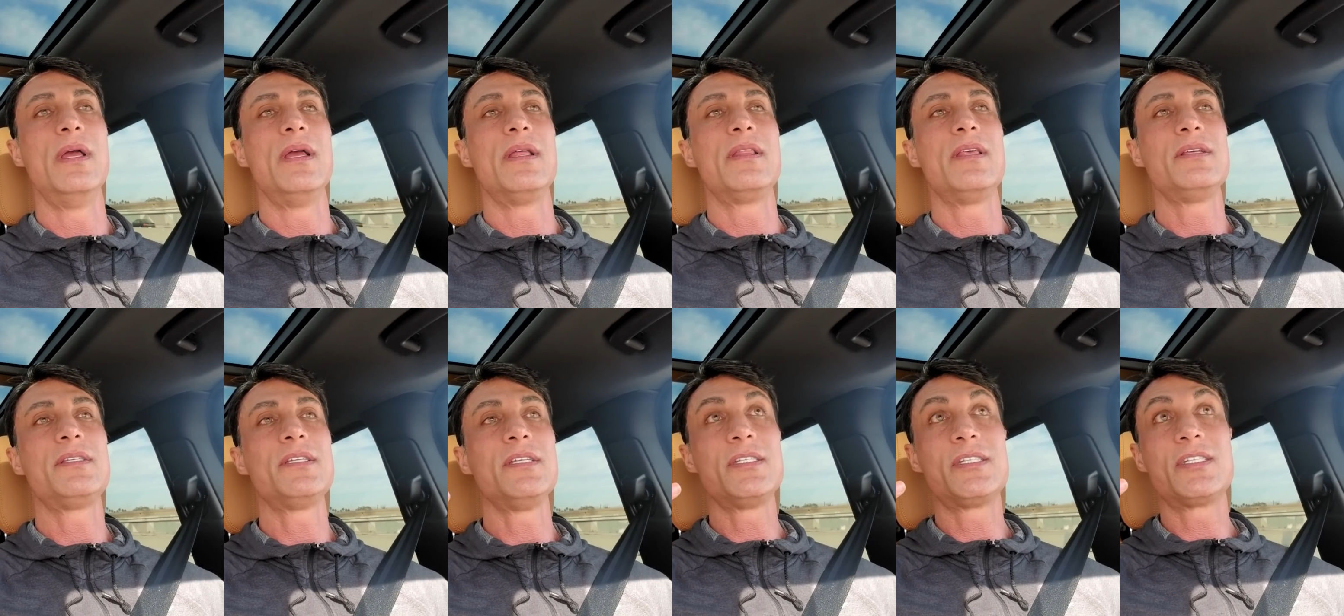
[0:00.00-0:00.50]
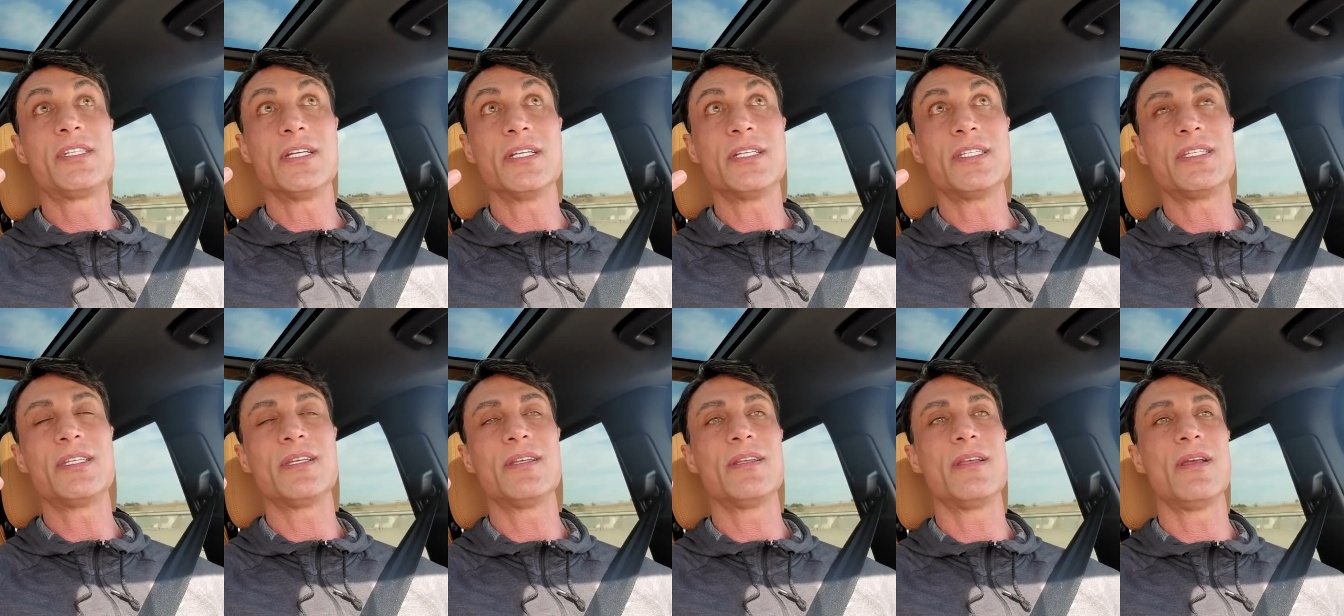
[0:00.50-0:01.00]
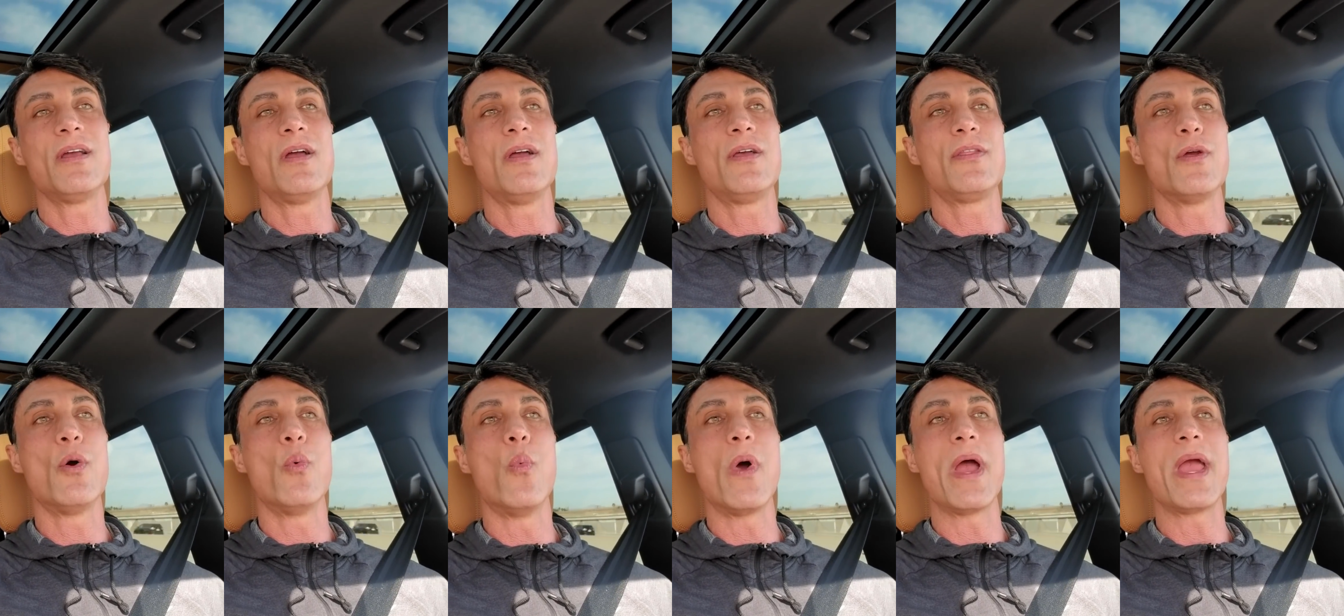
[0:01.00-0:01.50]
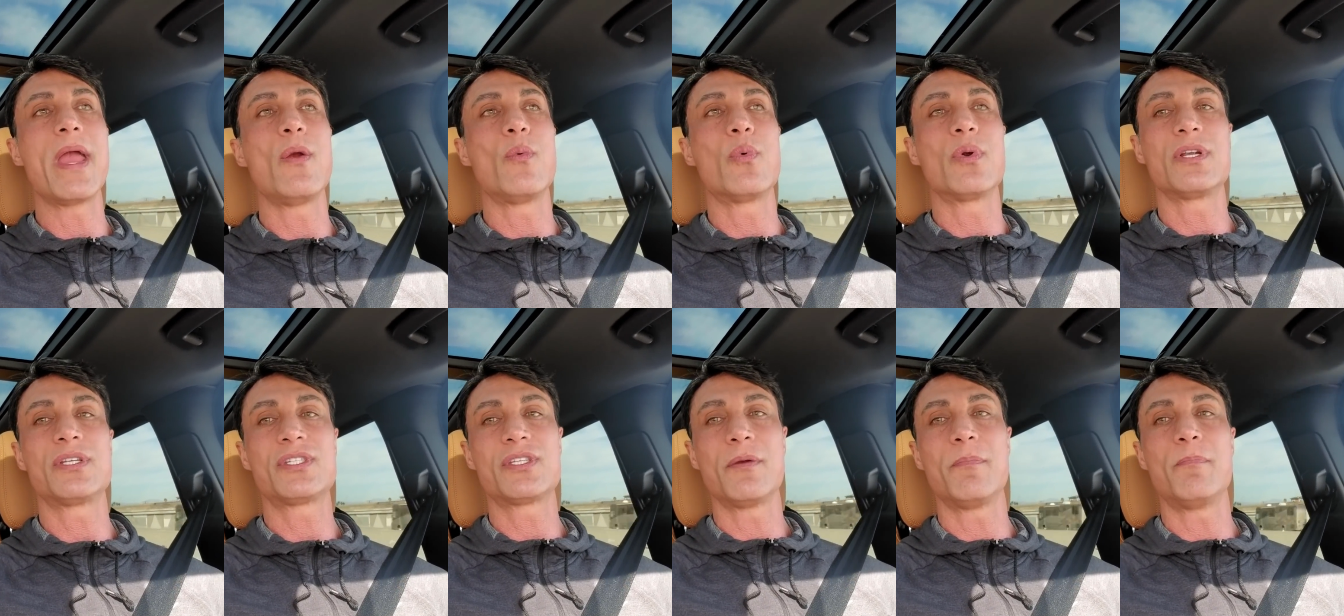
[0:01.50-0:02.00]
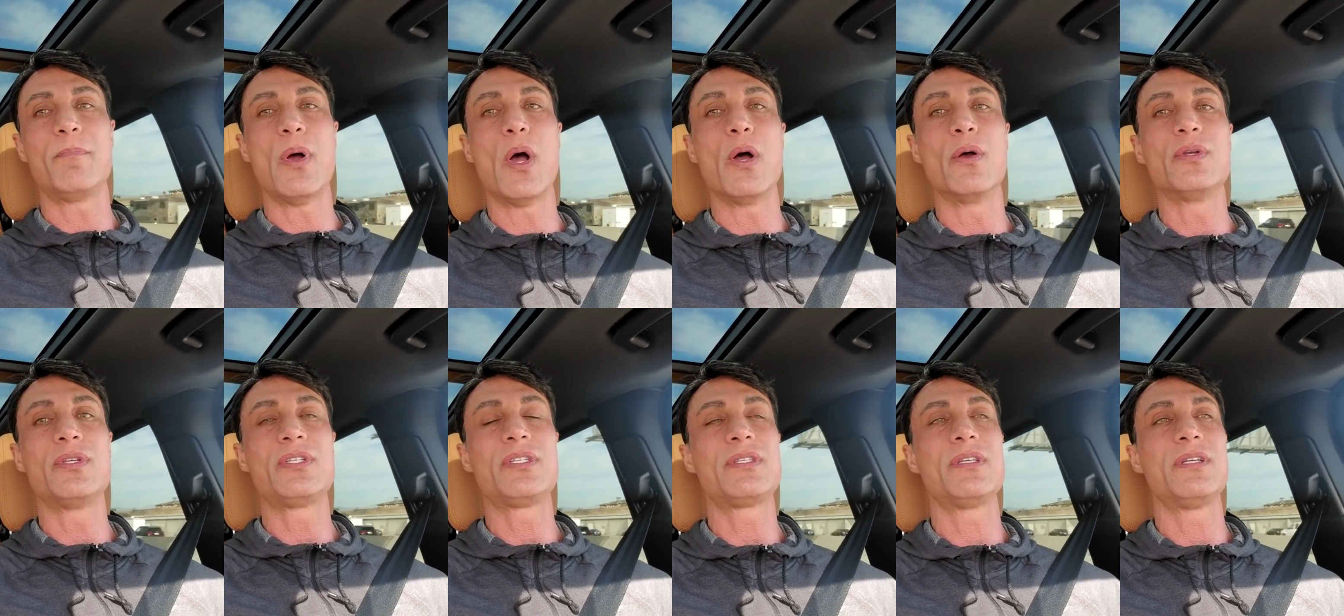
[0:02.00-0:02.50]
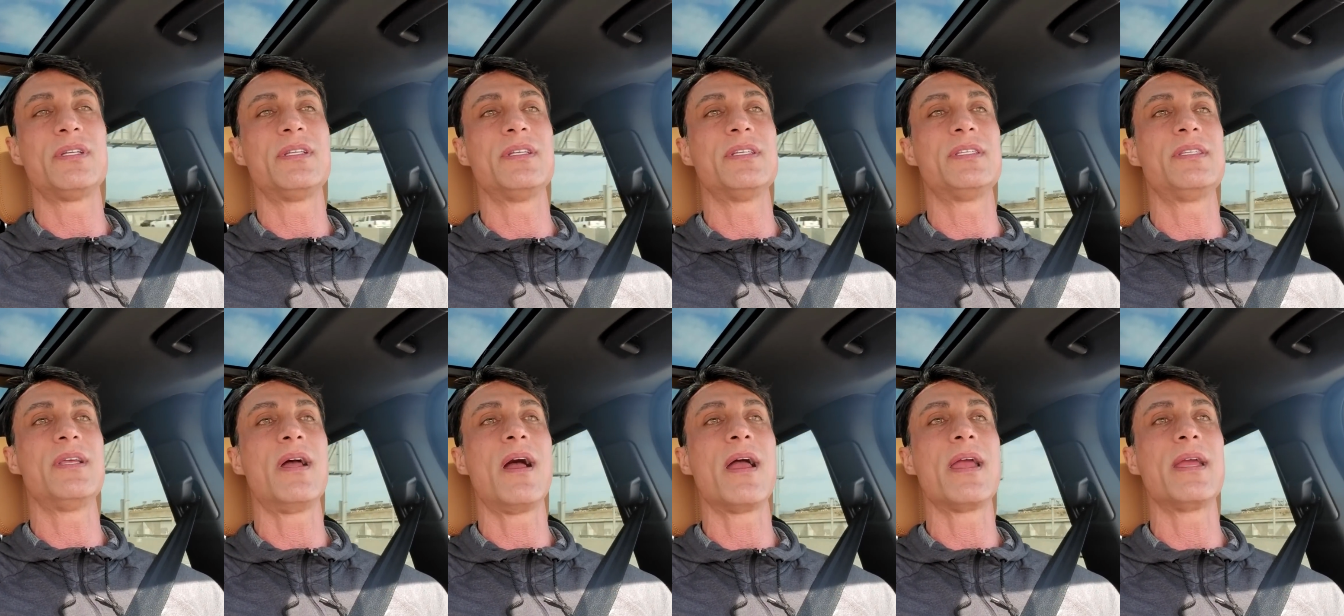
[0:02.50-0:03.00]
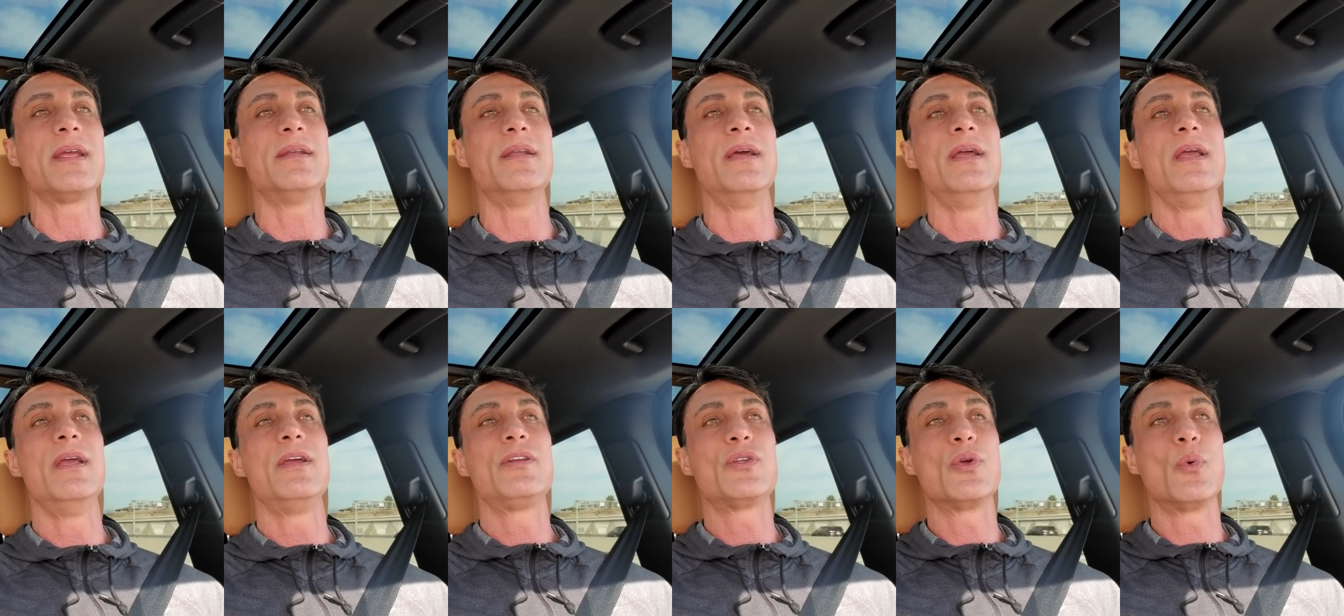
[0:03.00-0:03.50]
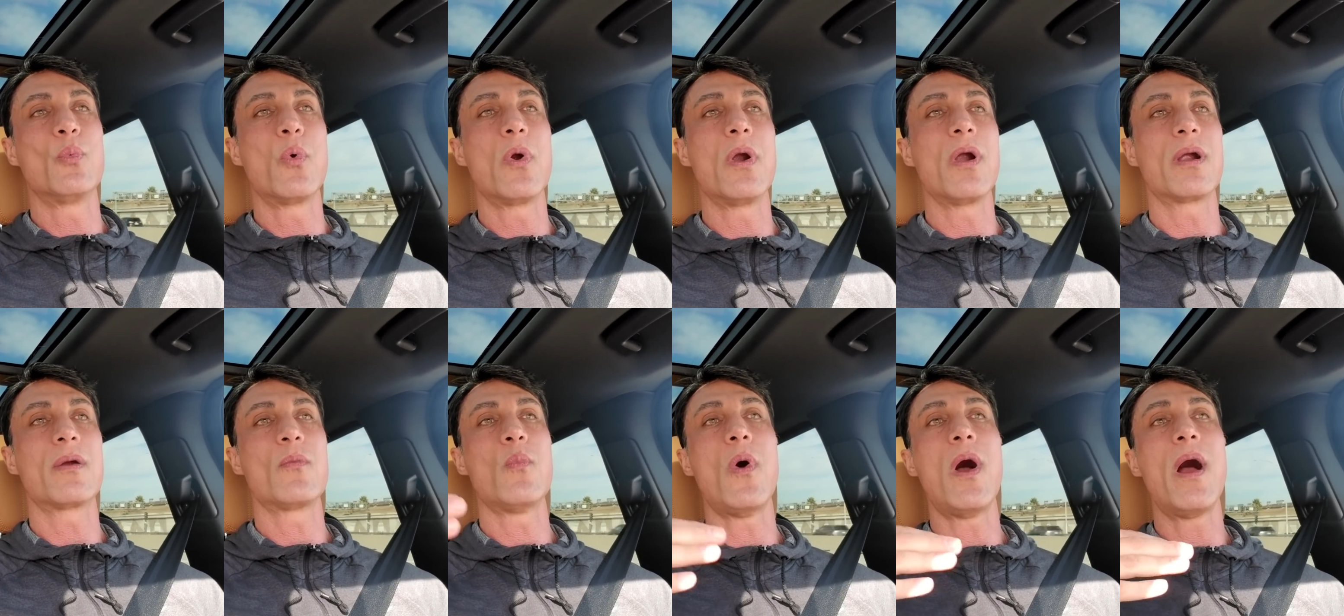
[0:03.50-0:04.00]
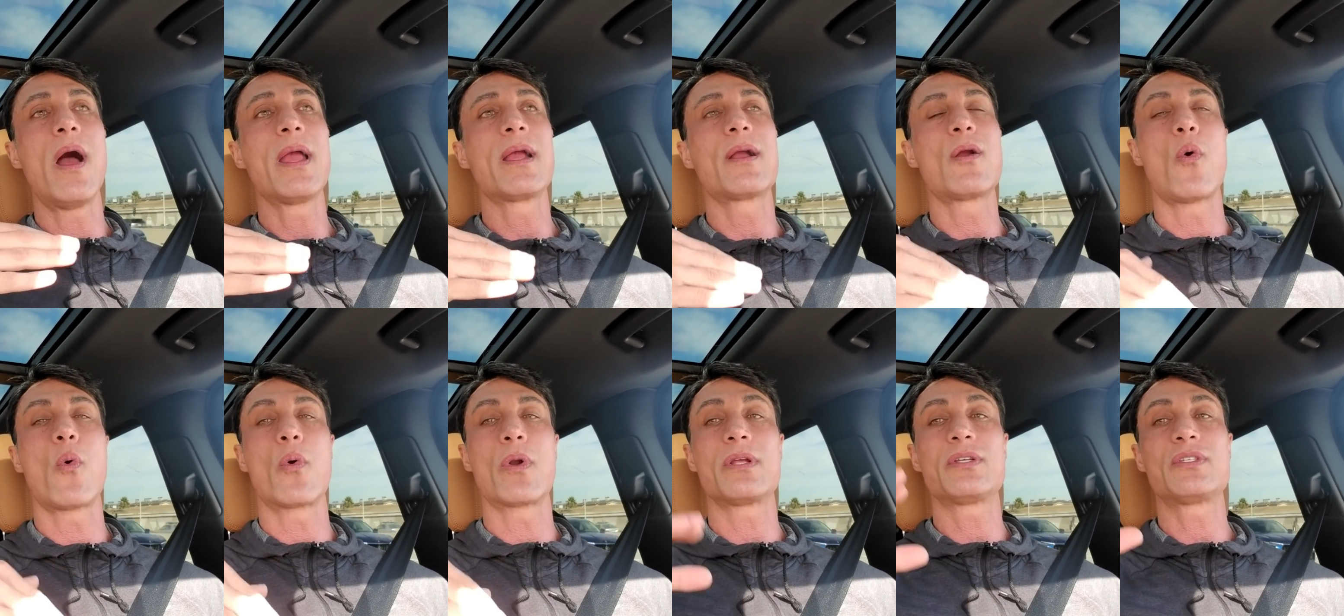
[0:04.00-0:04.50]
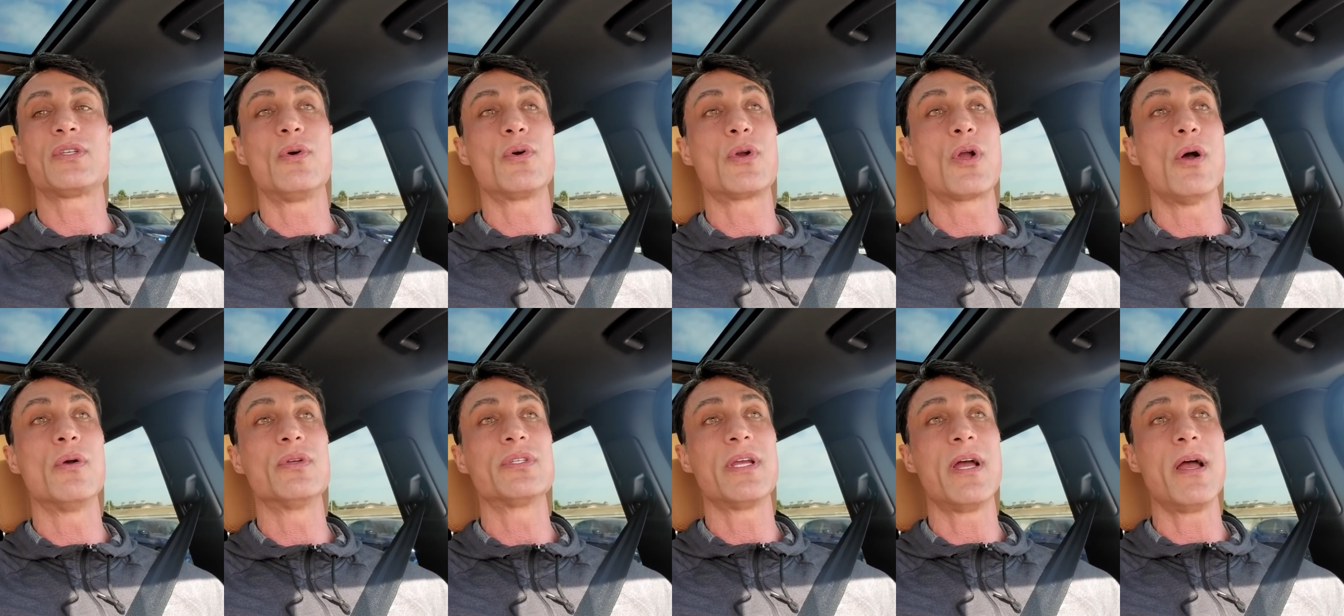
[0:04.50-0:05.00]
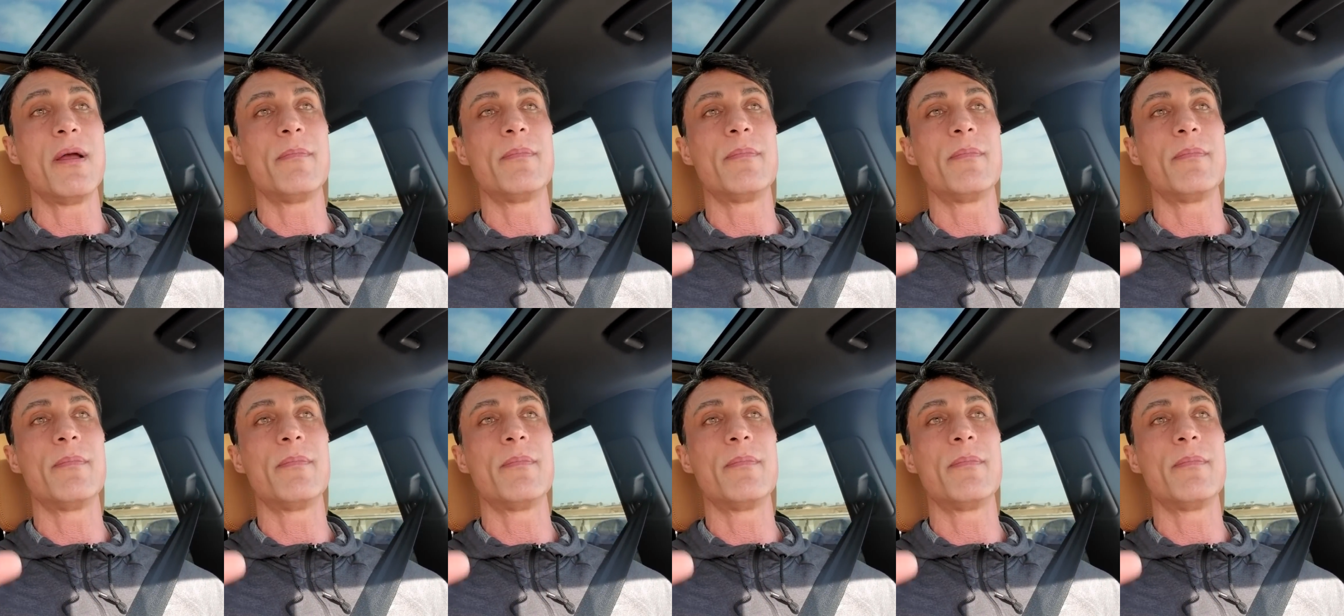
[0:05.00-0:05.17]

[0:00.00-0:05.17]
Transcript: This is just the way we're supposed to design to work. Why? Cortisol goes up,